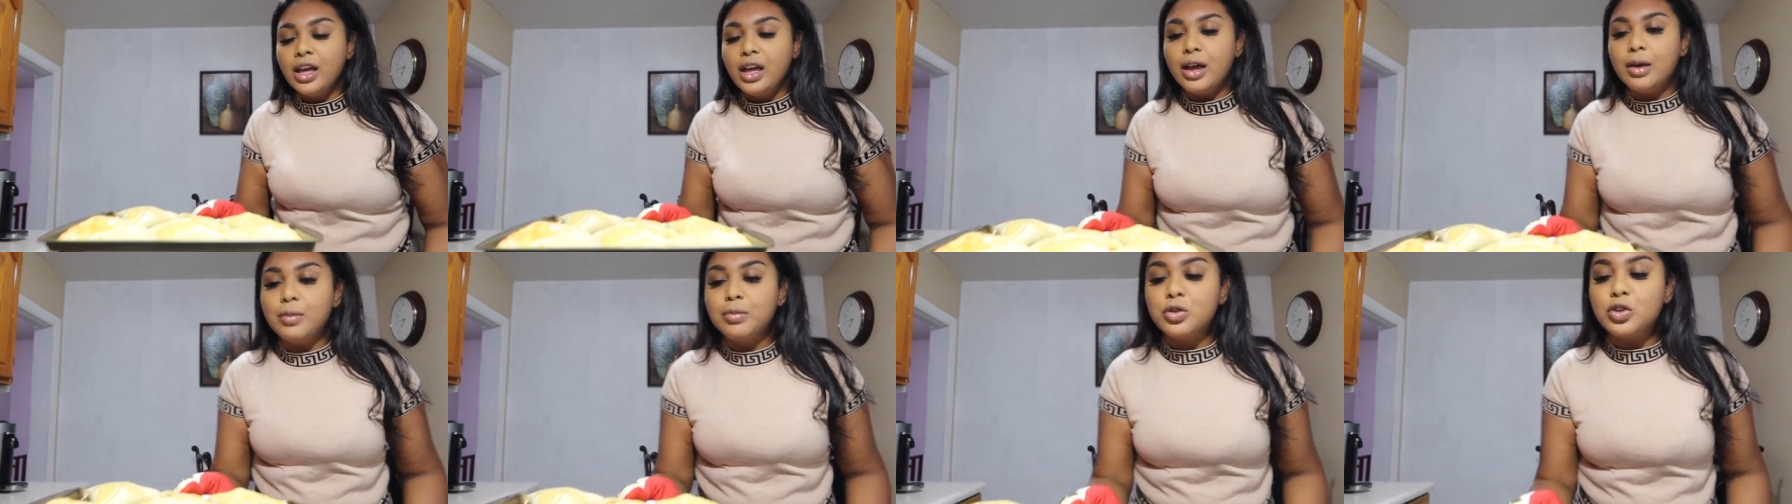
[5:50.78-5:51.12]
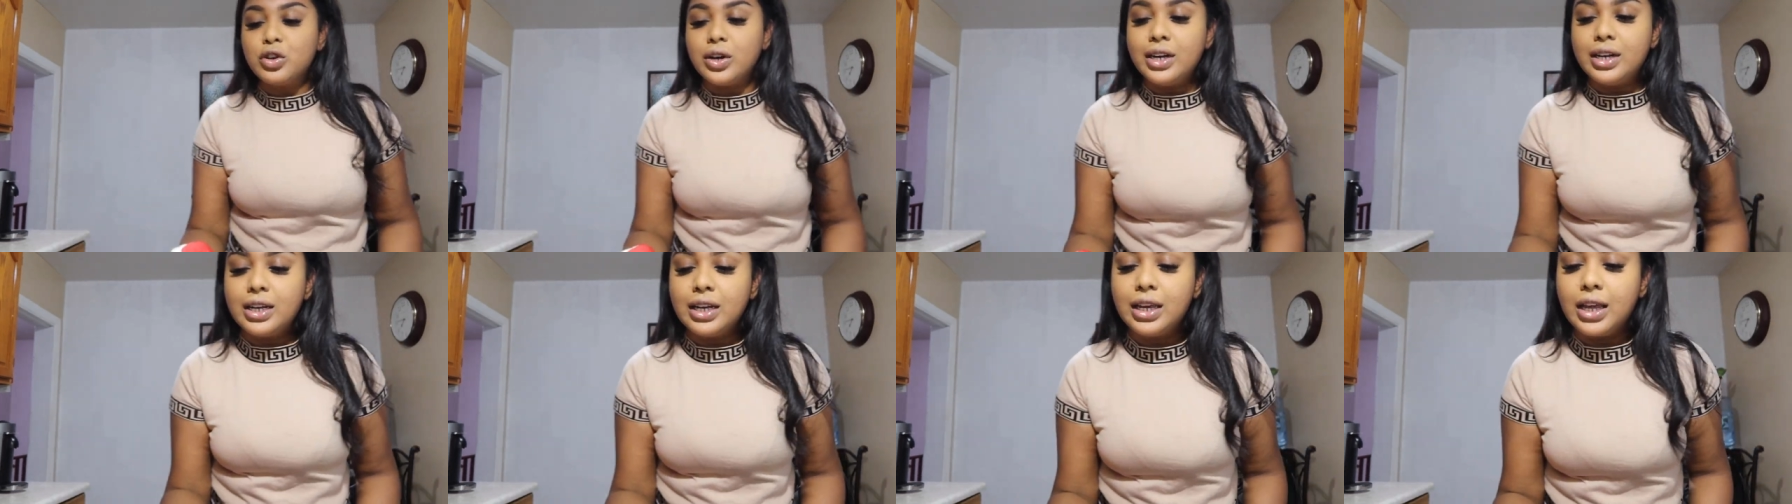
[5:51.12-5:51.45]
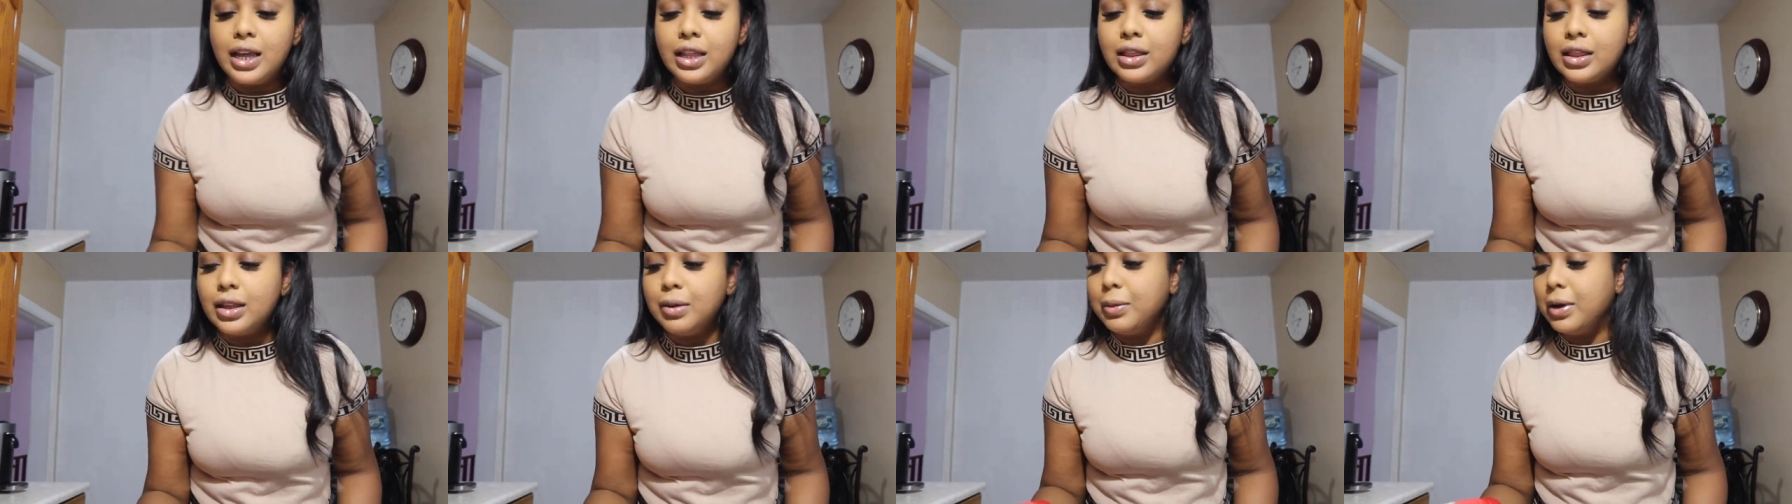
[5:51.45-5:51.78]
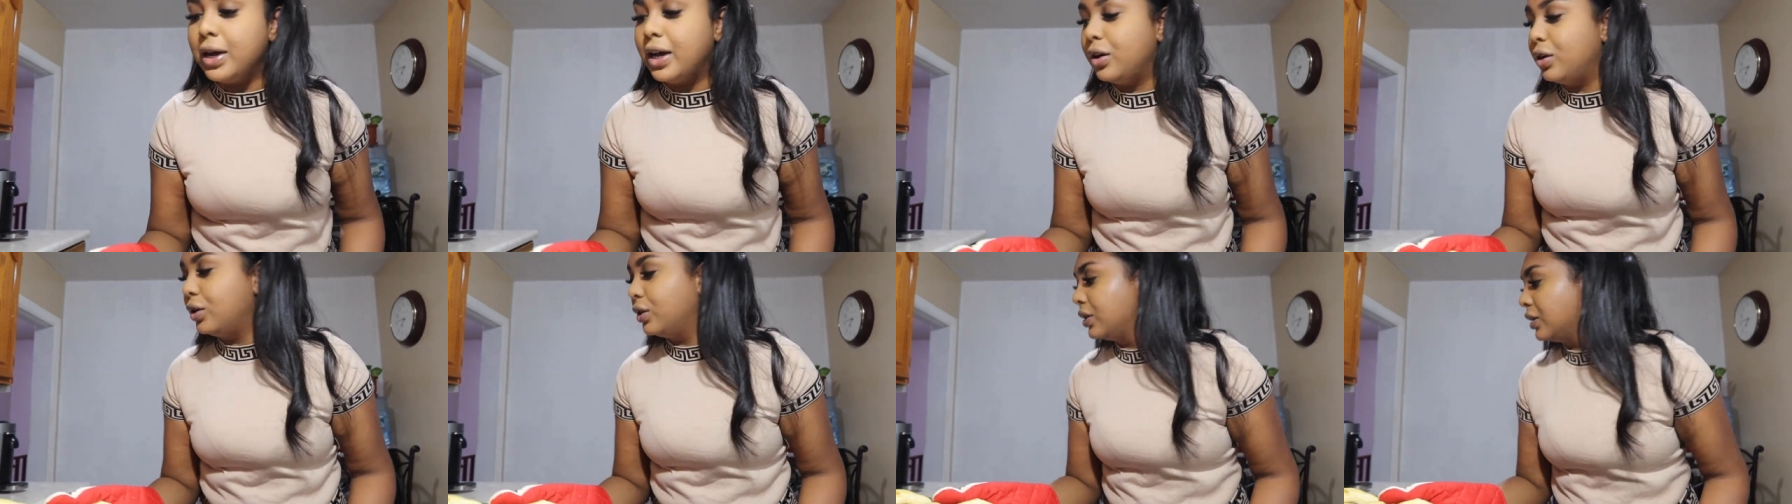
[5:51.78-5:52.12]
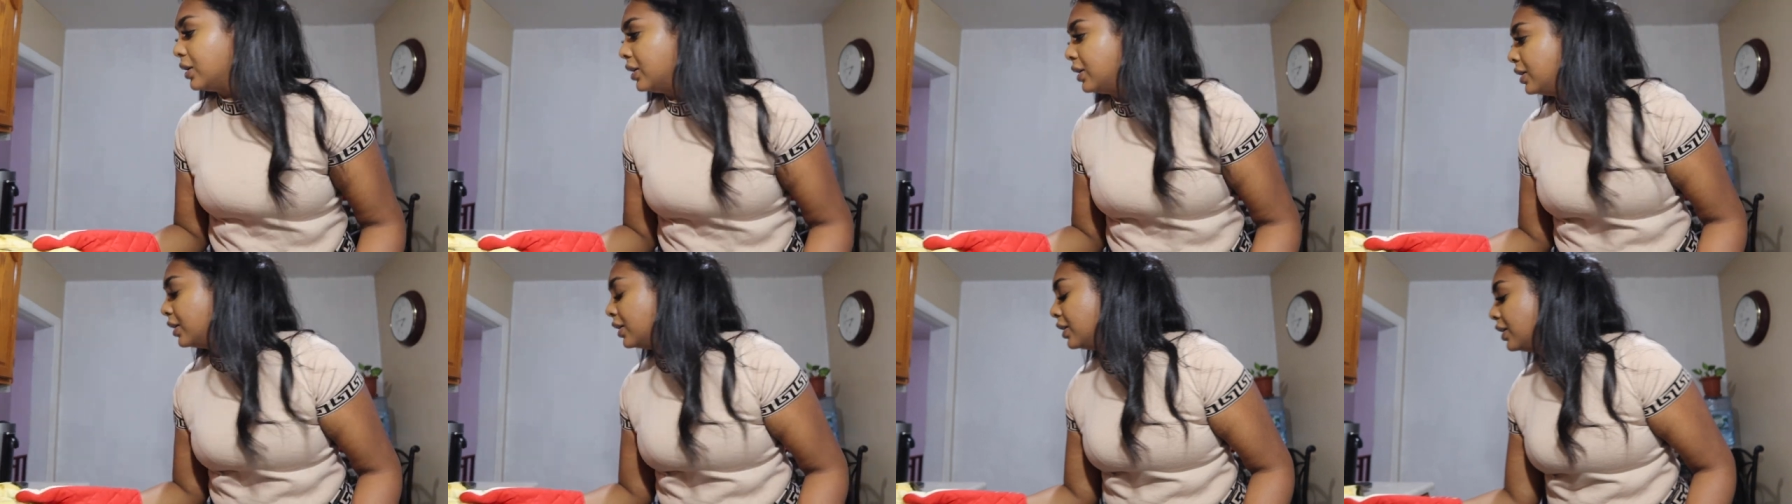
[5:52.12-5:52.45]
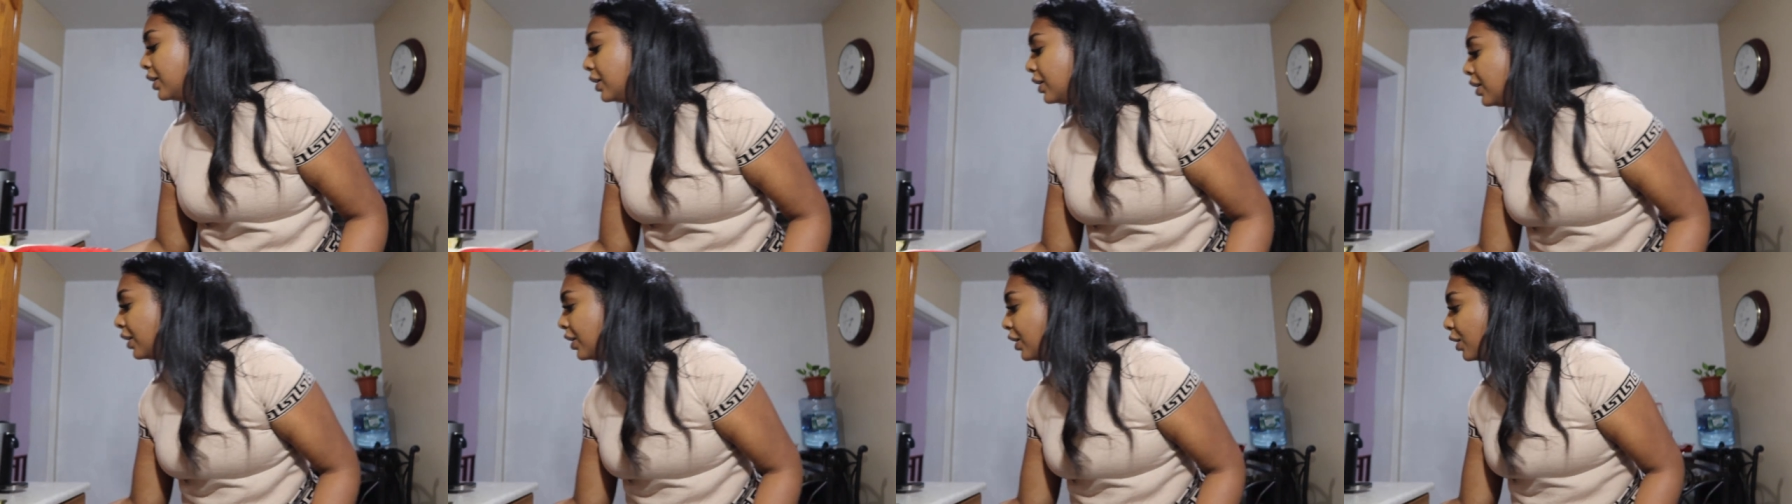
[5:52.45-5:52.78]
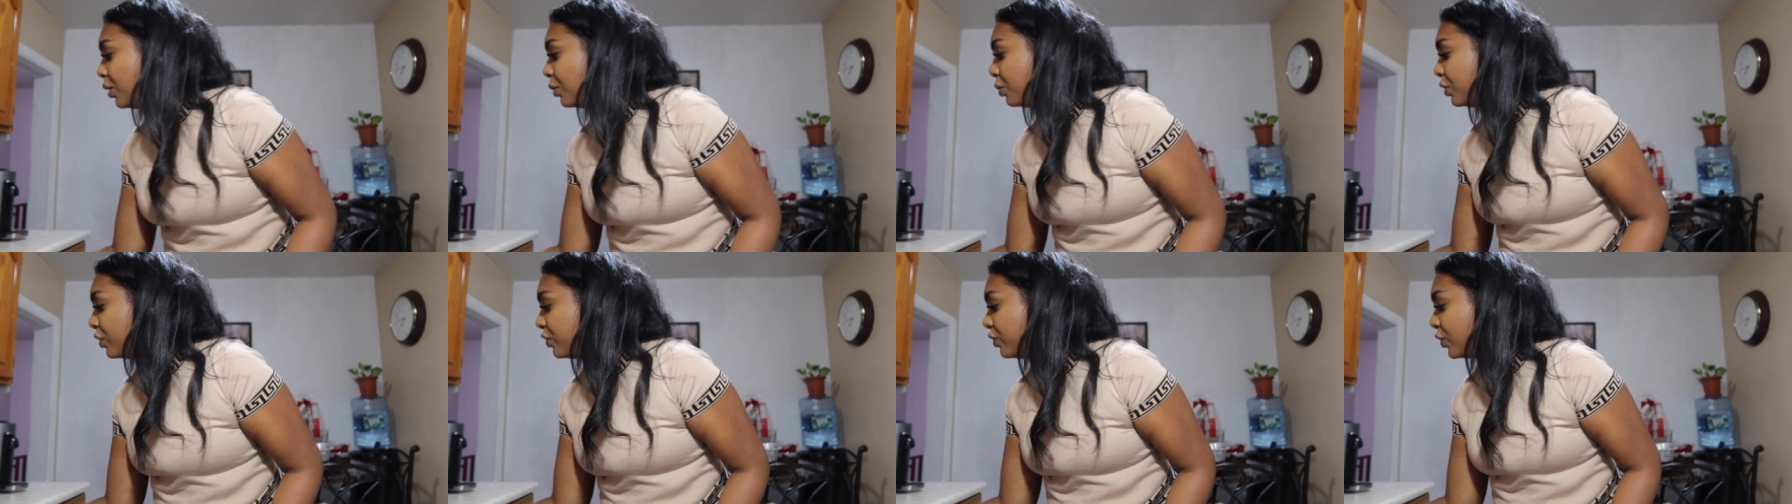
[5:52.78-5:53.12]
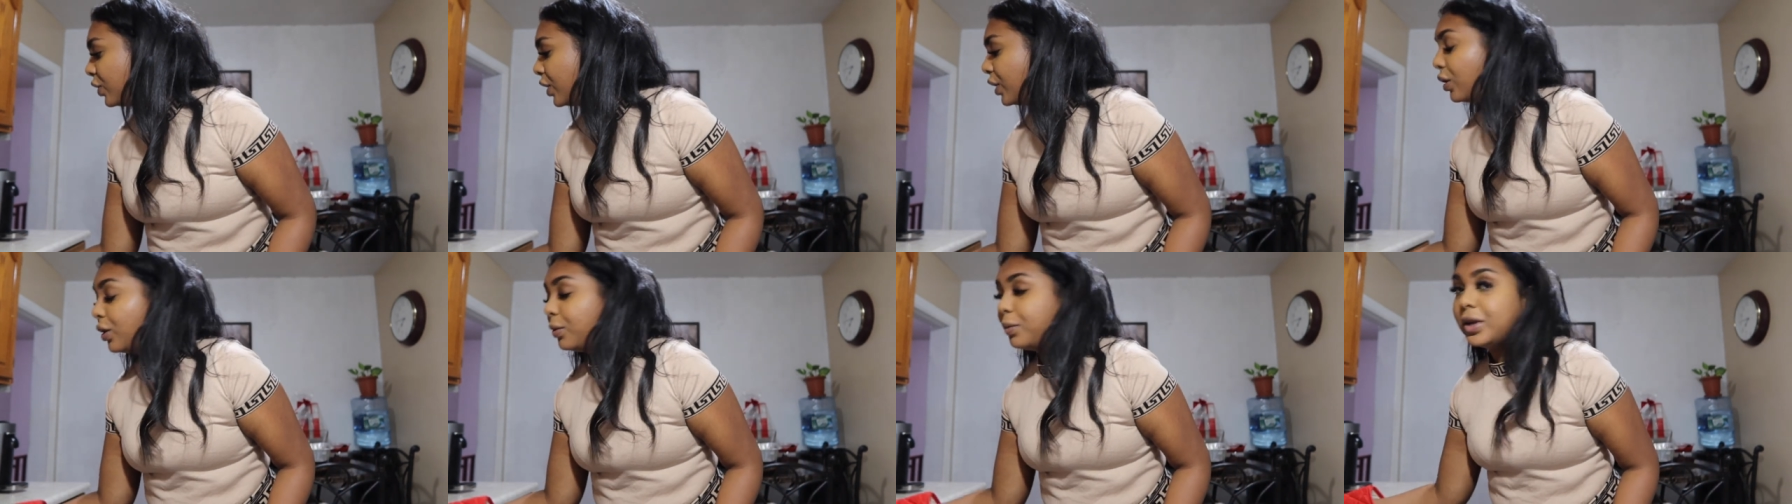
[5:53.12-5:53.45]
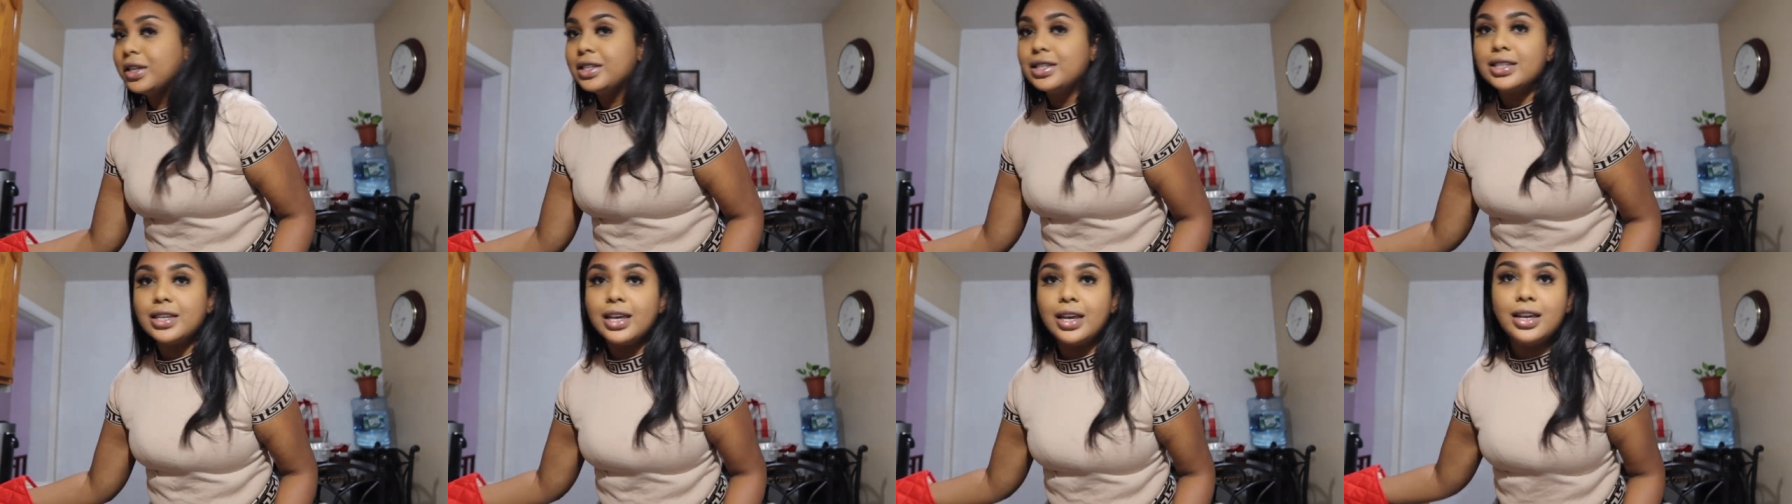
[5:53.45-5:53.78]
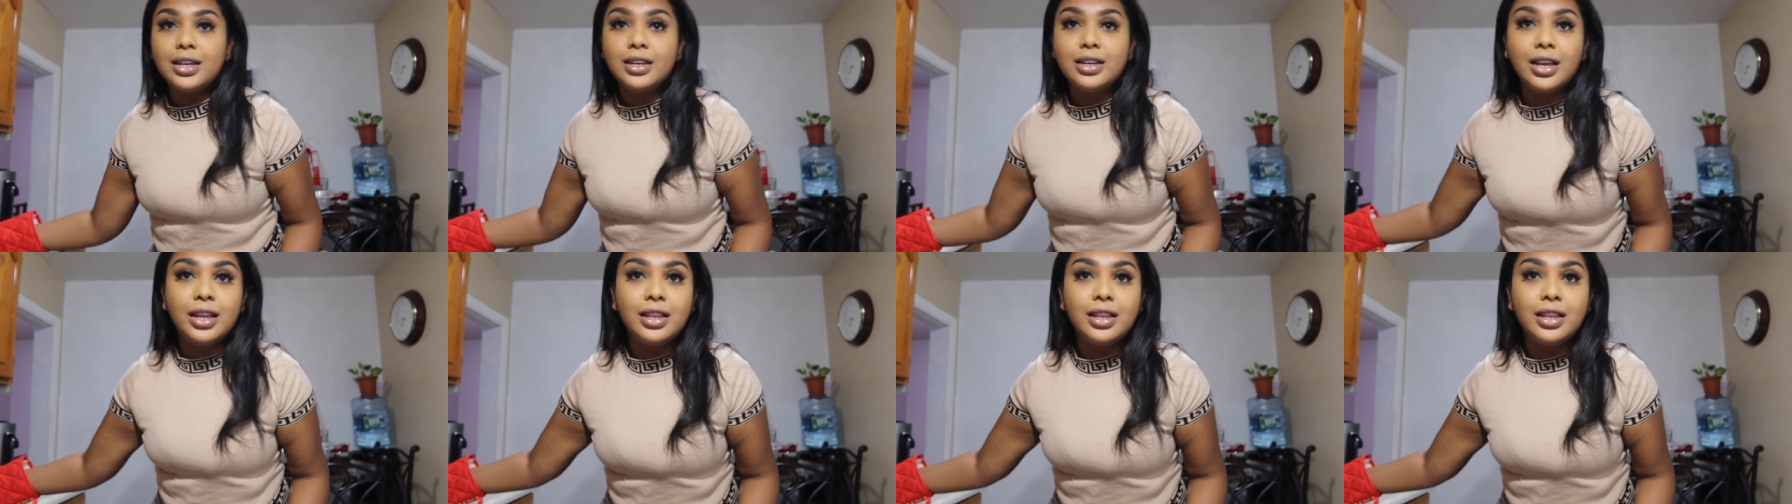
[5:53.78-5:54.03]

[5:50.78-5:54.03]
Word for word: I'm trying to get them out before I go on my date.